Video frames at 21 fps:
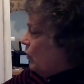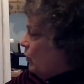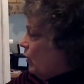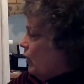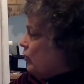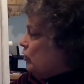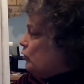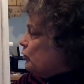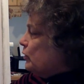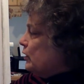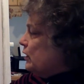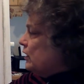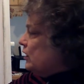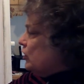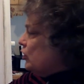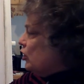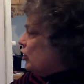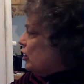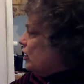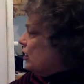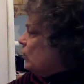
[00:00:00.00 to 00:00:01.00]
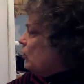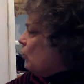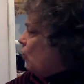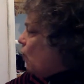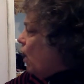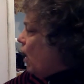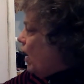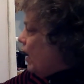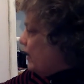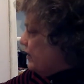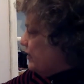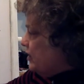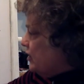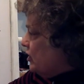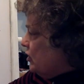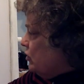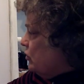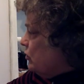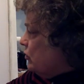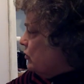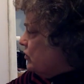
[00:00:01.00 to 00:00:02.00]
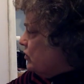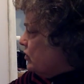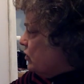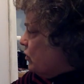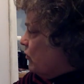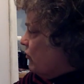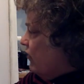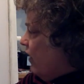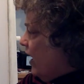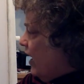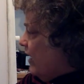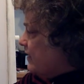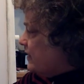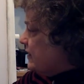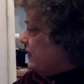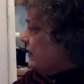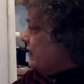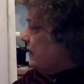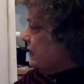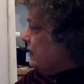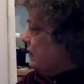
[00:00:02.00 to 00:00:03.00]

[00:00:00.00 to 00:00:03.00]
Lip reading: you're going to want to use was,